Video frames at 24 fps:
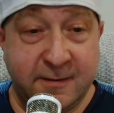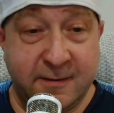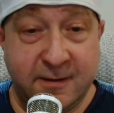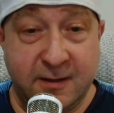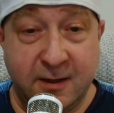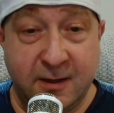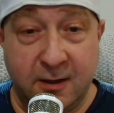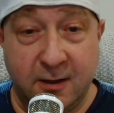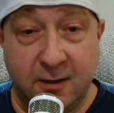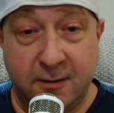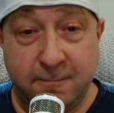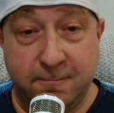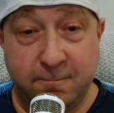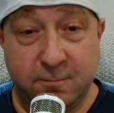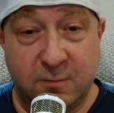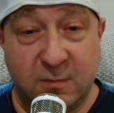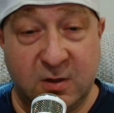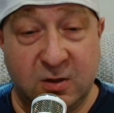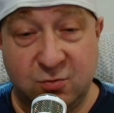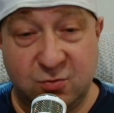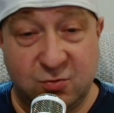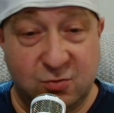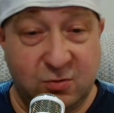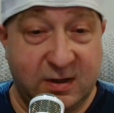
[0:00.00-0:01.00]
Yeah,
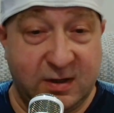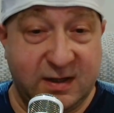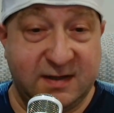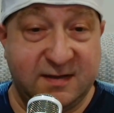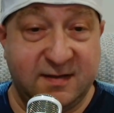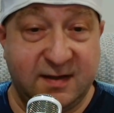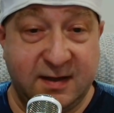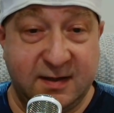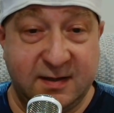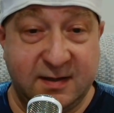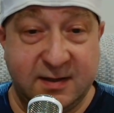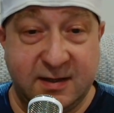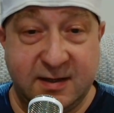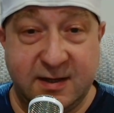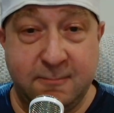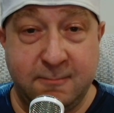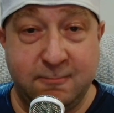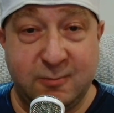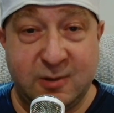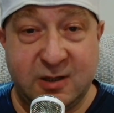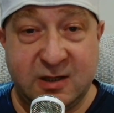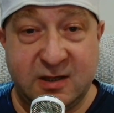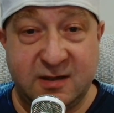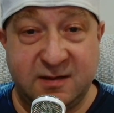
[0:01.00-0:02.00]
it was great seeing the
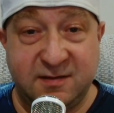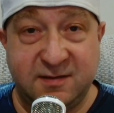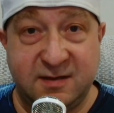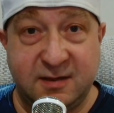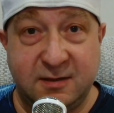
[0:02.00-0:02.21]
Nimbus.